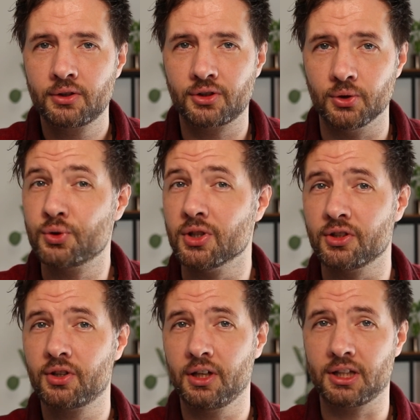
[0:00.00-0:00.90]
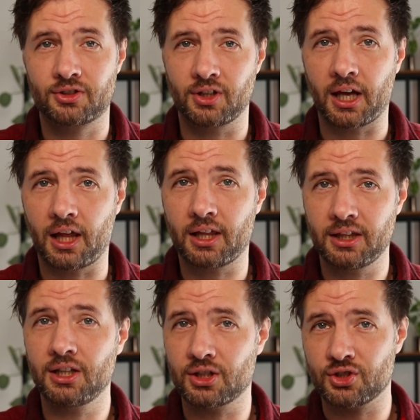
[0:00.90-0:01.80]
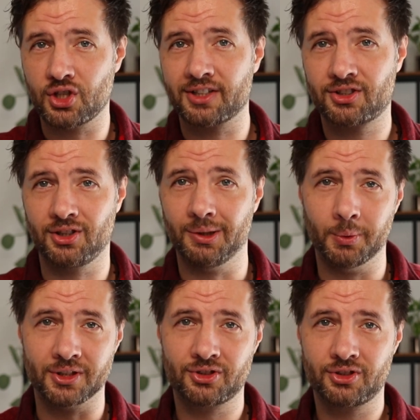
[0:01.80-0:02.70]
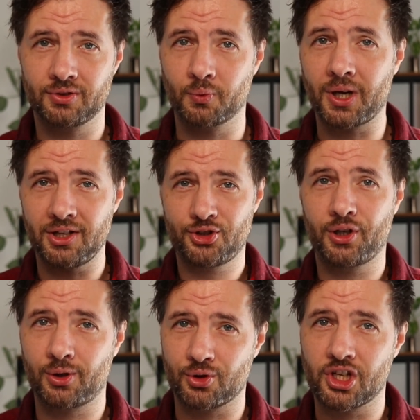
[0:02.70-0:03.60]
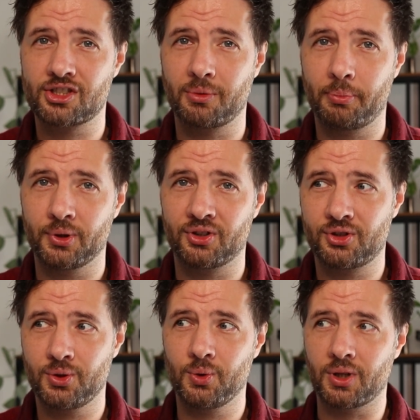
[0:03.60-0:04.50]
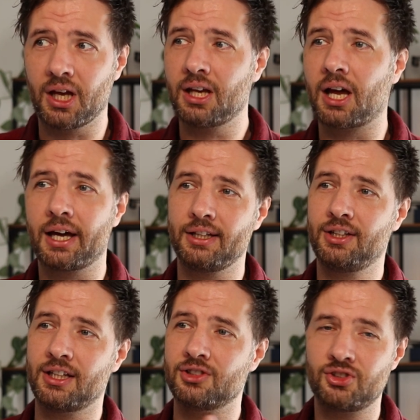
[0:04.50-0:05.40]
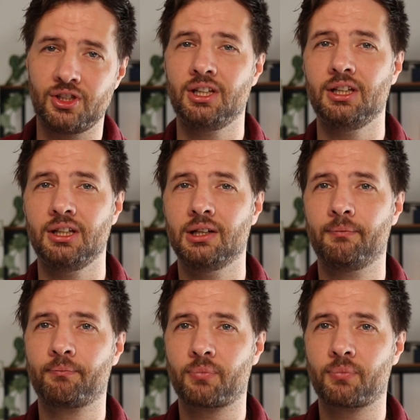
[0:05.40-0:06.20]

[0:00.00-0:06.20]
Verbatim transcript: solutions. It's I, I think in the just it was way easier to just to put the suit, and I can see